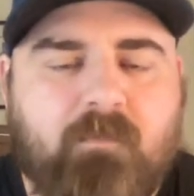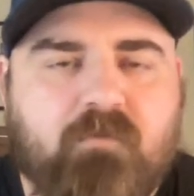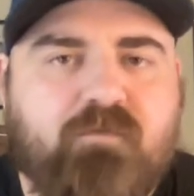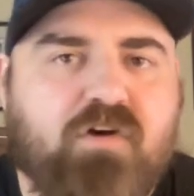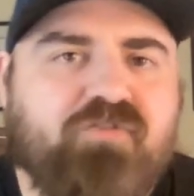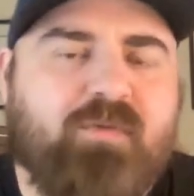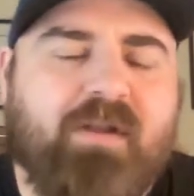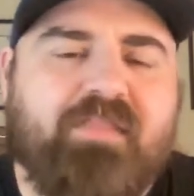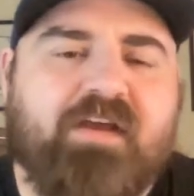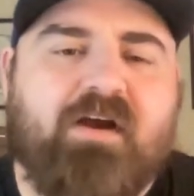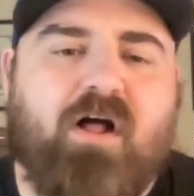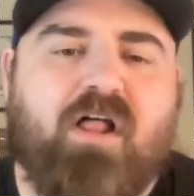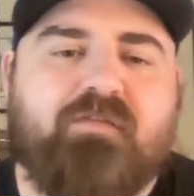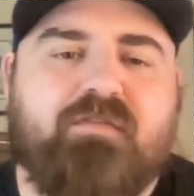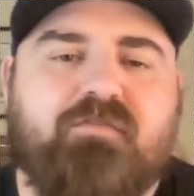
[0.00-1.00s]
Folks, want to thank
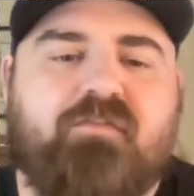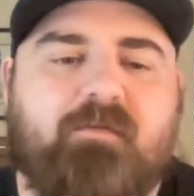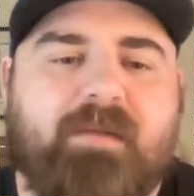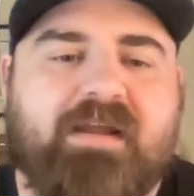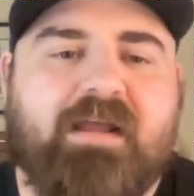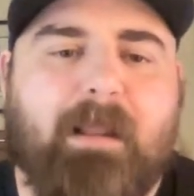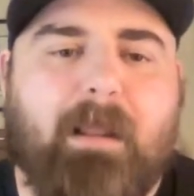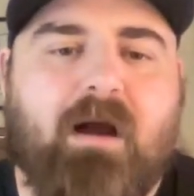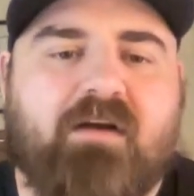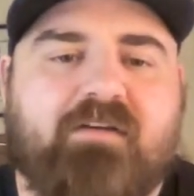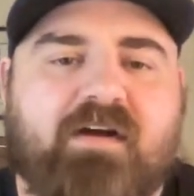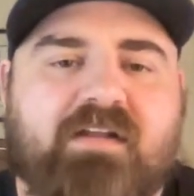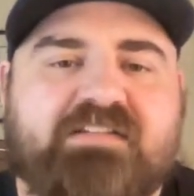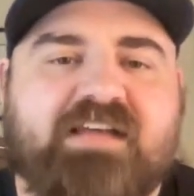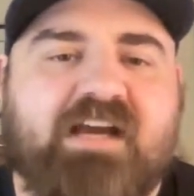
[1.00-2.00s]
all of you for making Locked
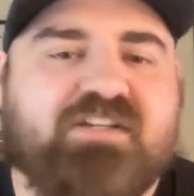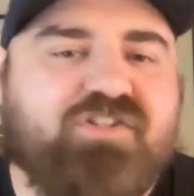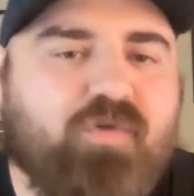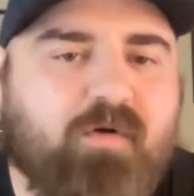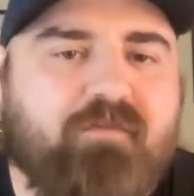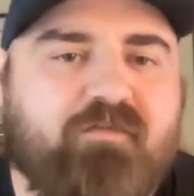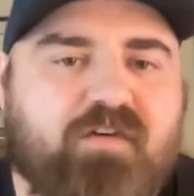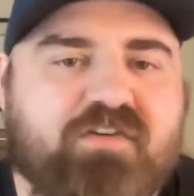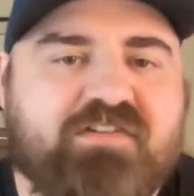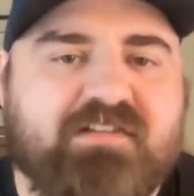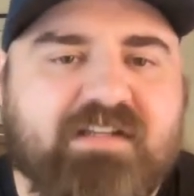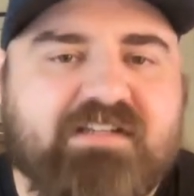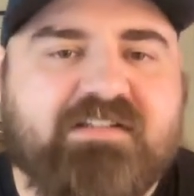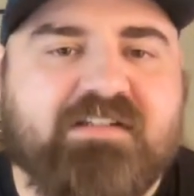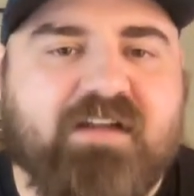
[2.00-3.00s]
On Zags your first
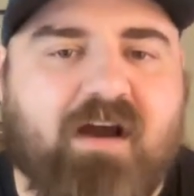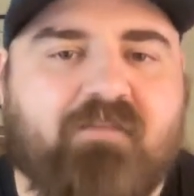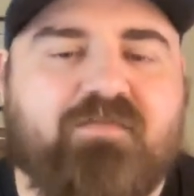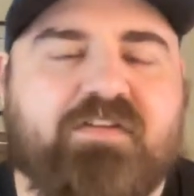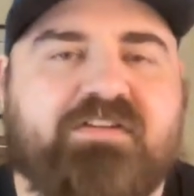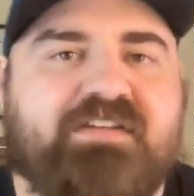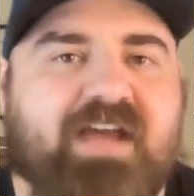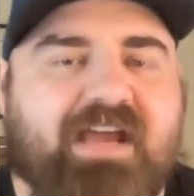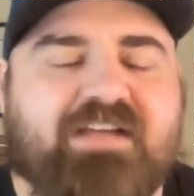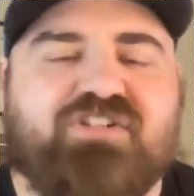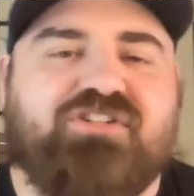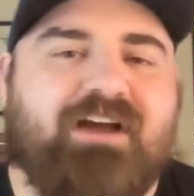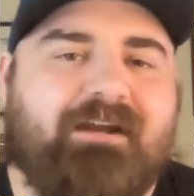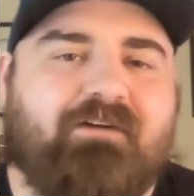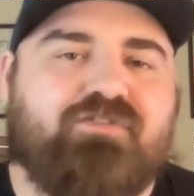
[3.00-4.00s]
listen of the day.
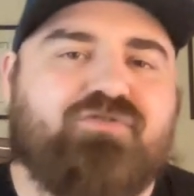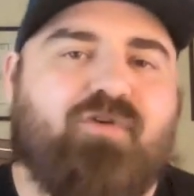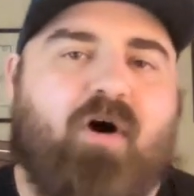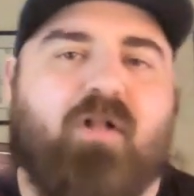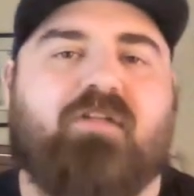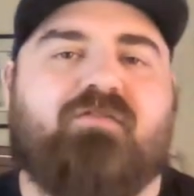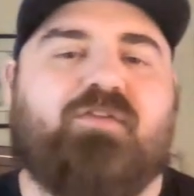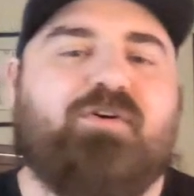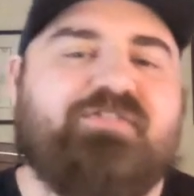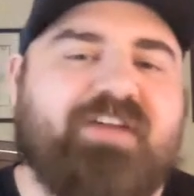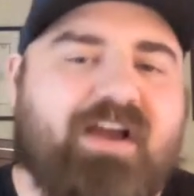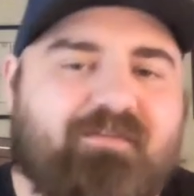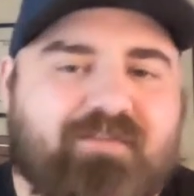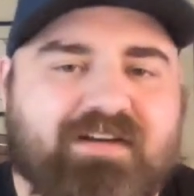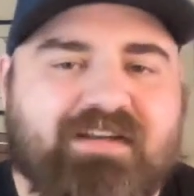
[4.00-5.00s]
Shout out to all of those
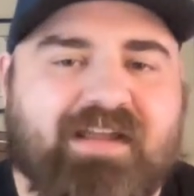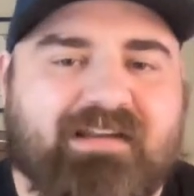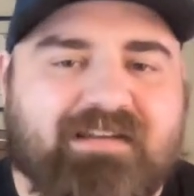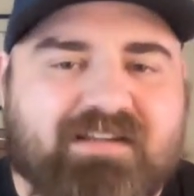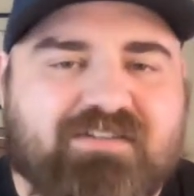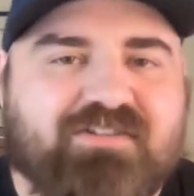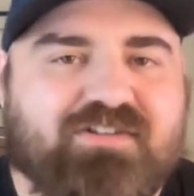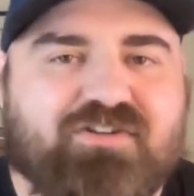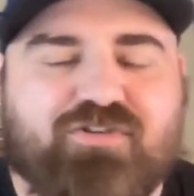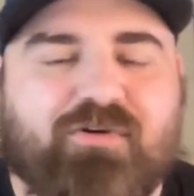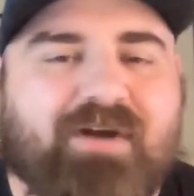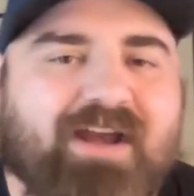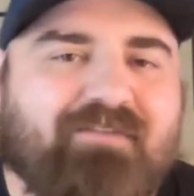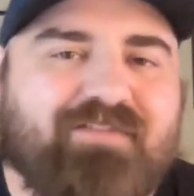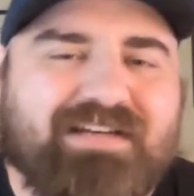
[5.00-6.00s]
everyday listeners
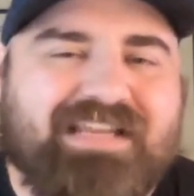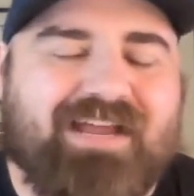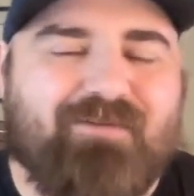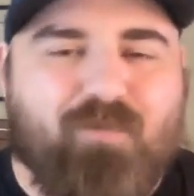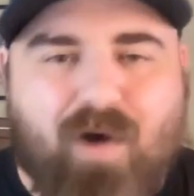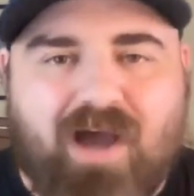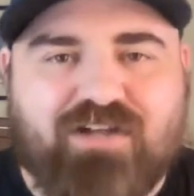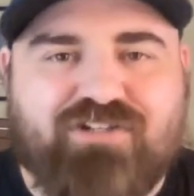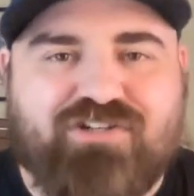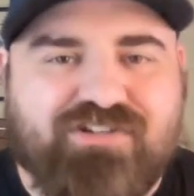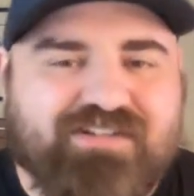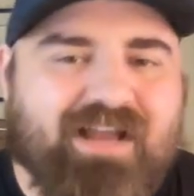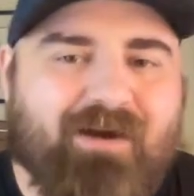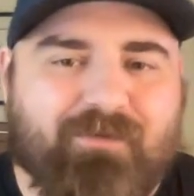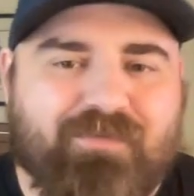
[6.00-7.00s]
or everyday
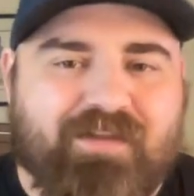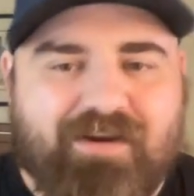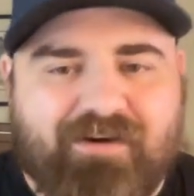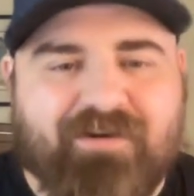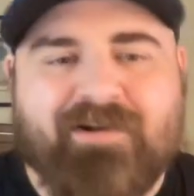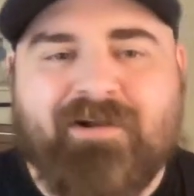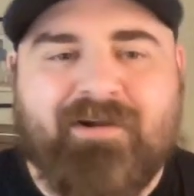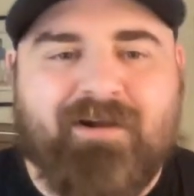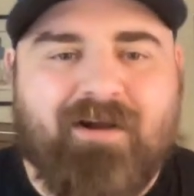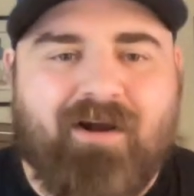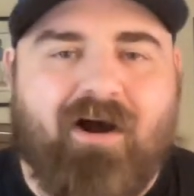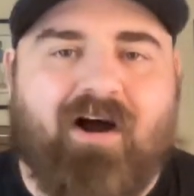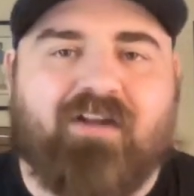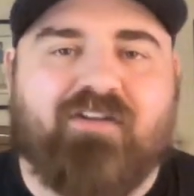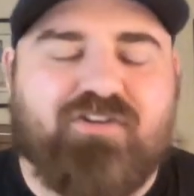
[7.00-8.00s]
watchers out there
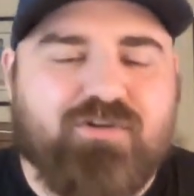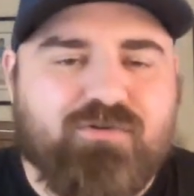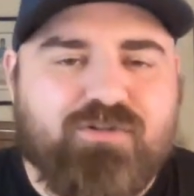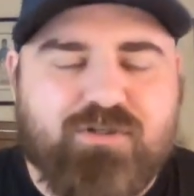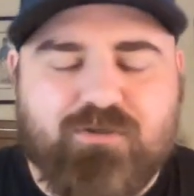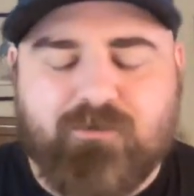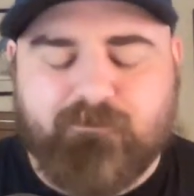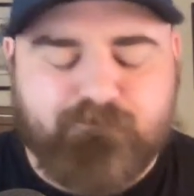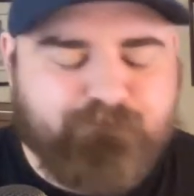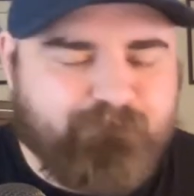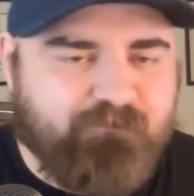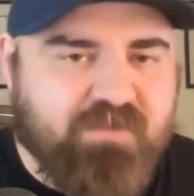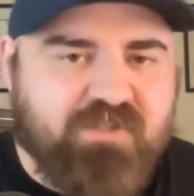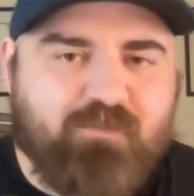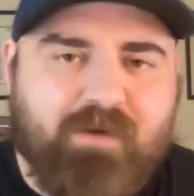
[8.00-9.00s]
on YouTube,
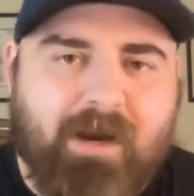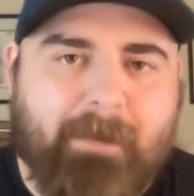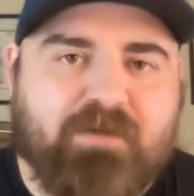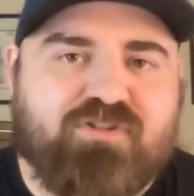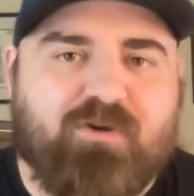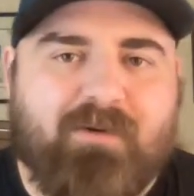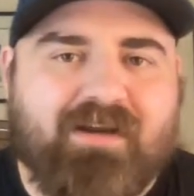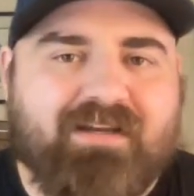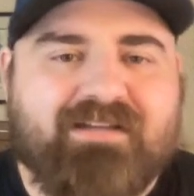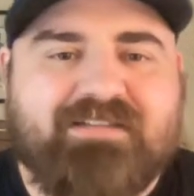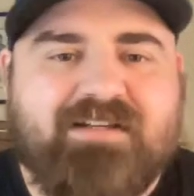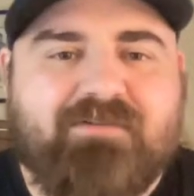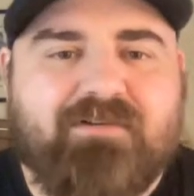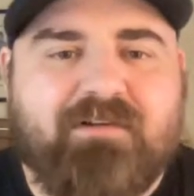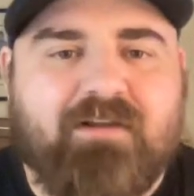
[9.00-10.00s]
this week on the show, we're going to
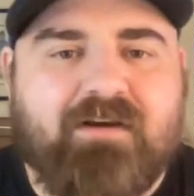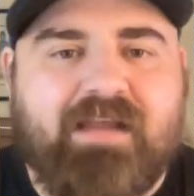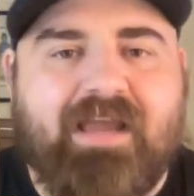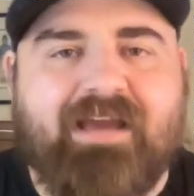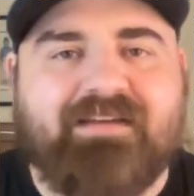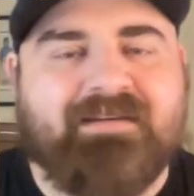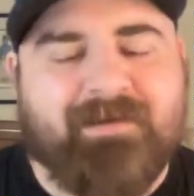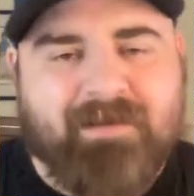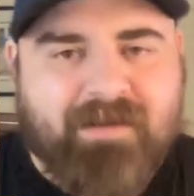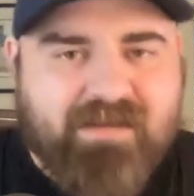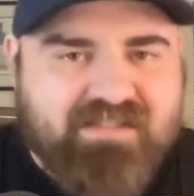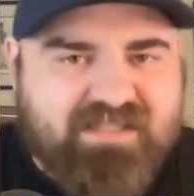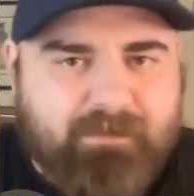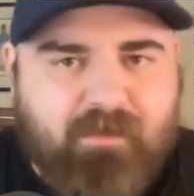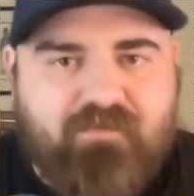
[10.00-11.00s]
continue to look at
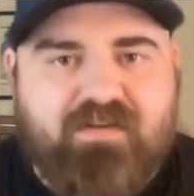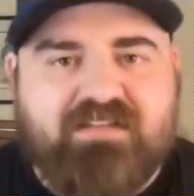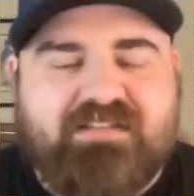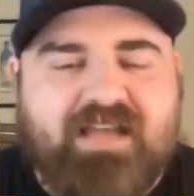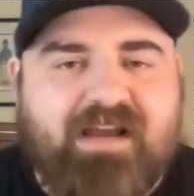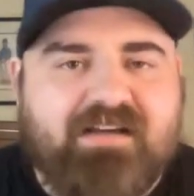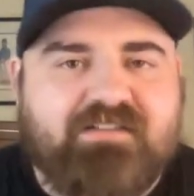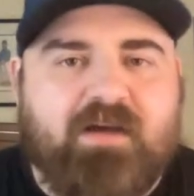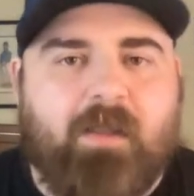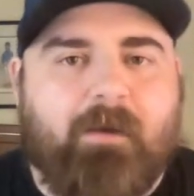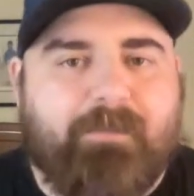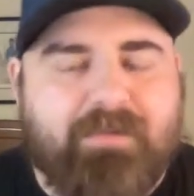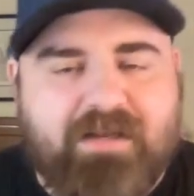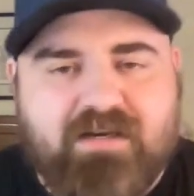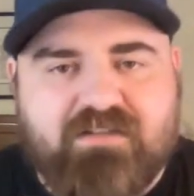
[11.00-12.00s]
some of Gonzaga's other
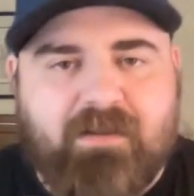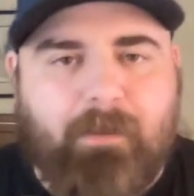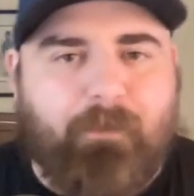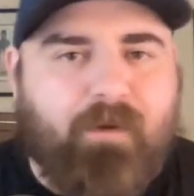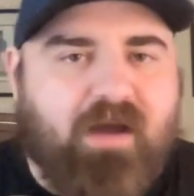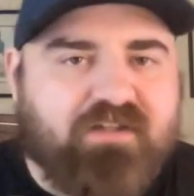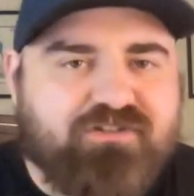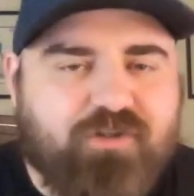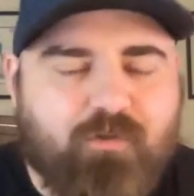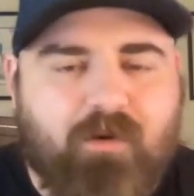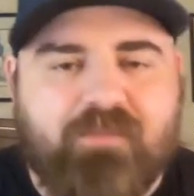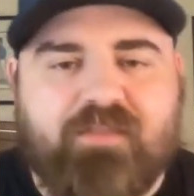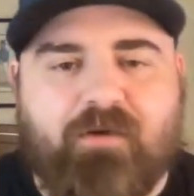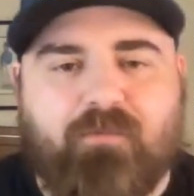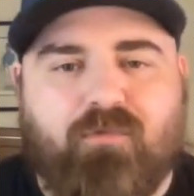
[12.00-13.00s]
players on the roster,
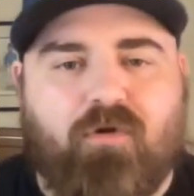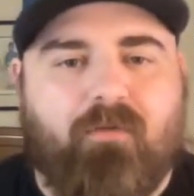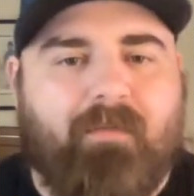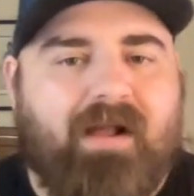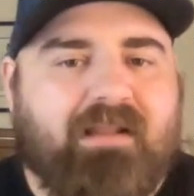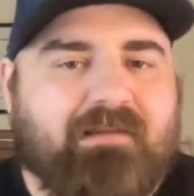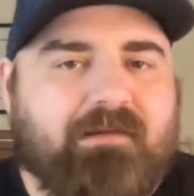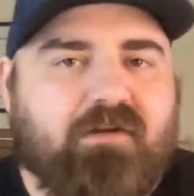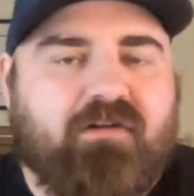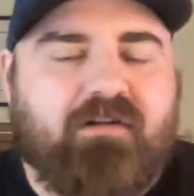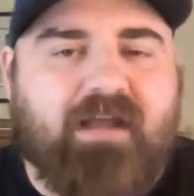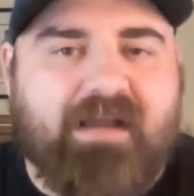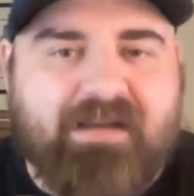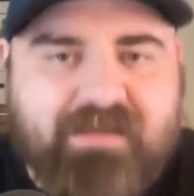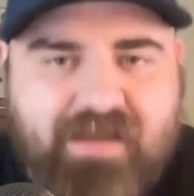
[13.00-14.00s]
what their role might look
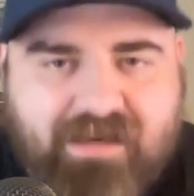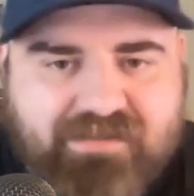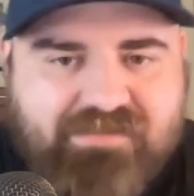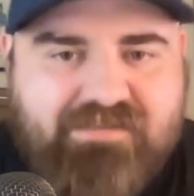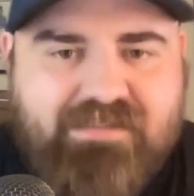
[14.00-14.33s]
like next